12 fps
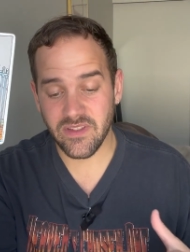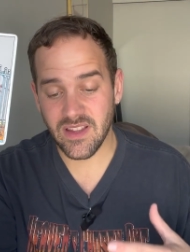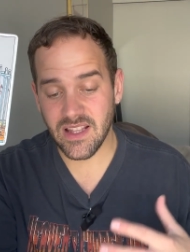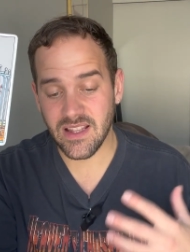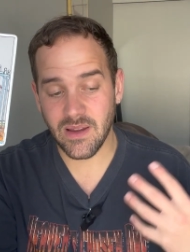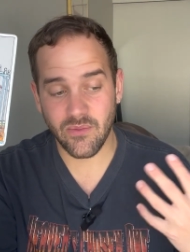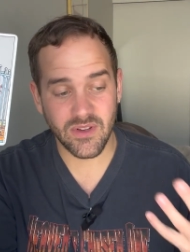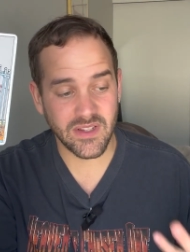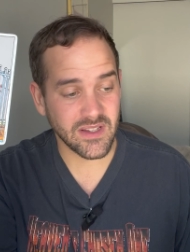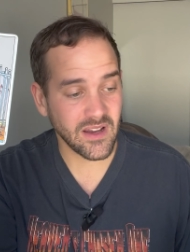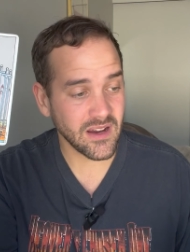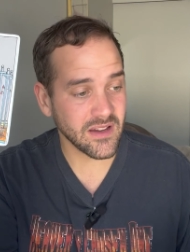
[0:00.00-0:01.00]
feeling like we're
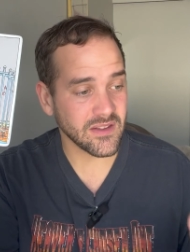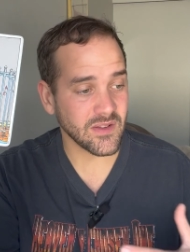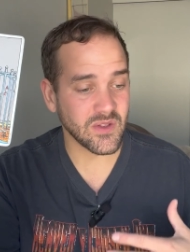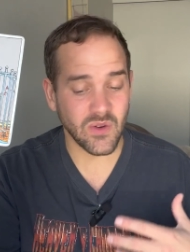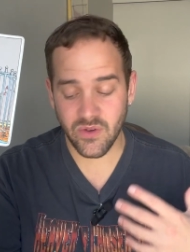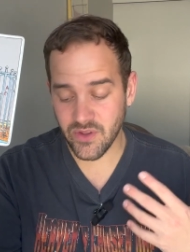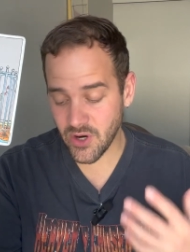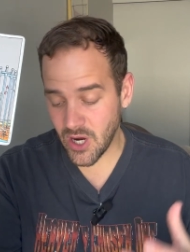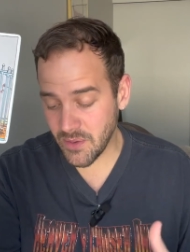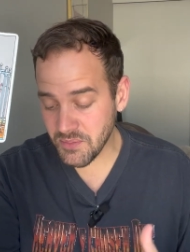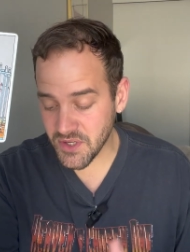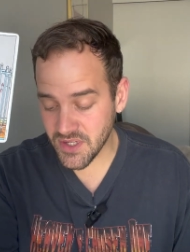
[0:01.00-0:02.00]
stuck, that there's no other
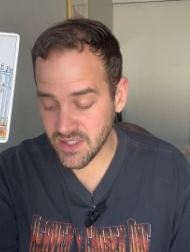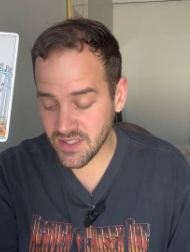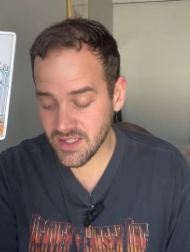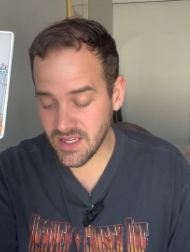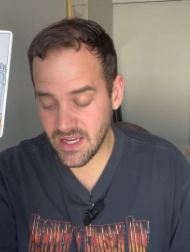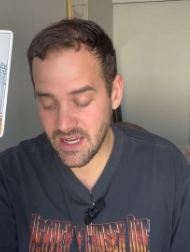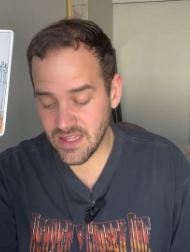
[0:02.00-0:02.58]
options.